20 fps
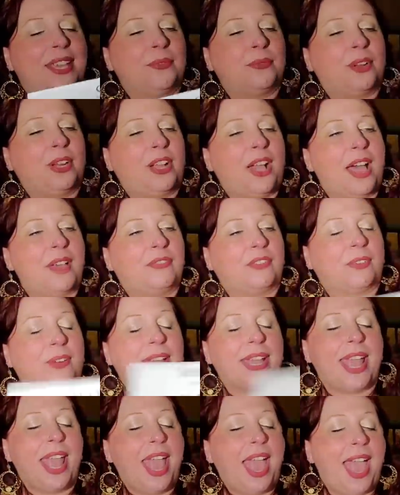in
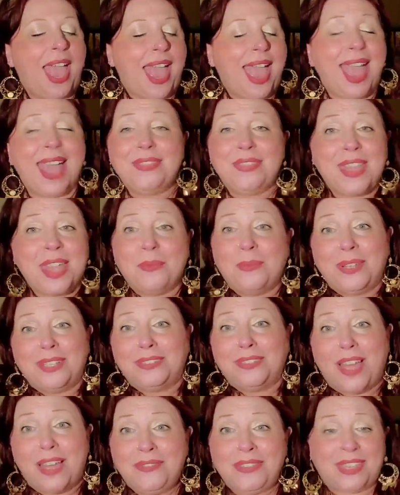recovery and they
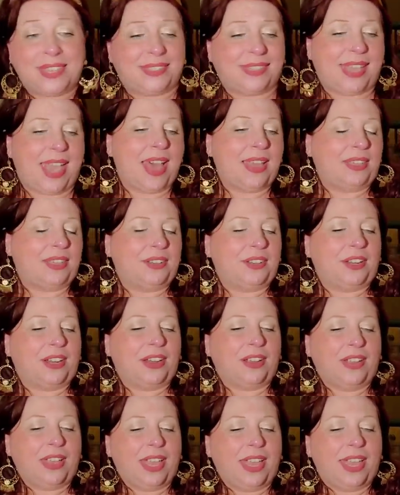would love this
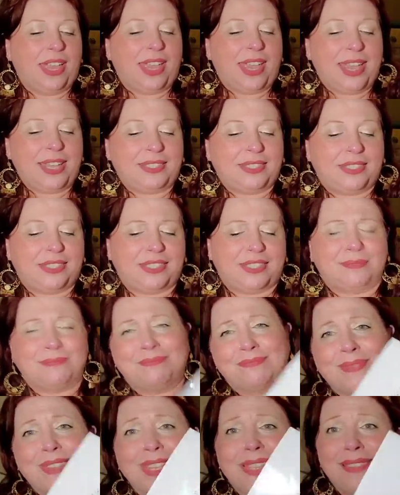calendar. It's
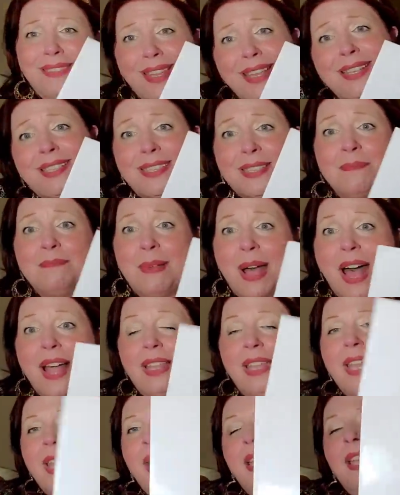like
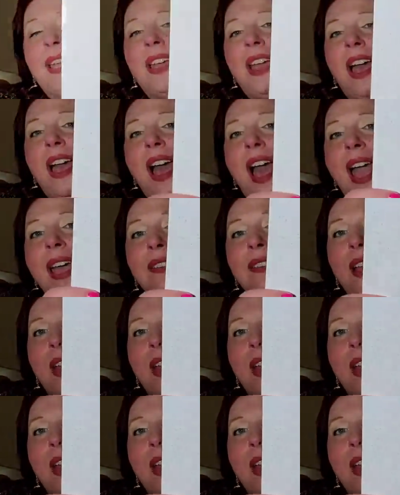symbolic. I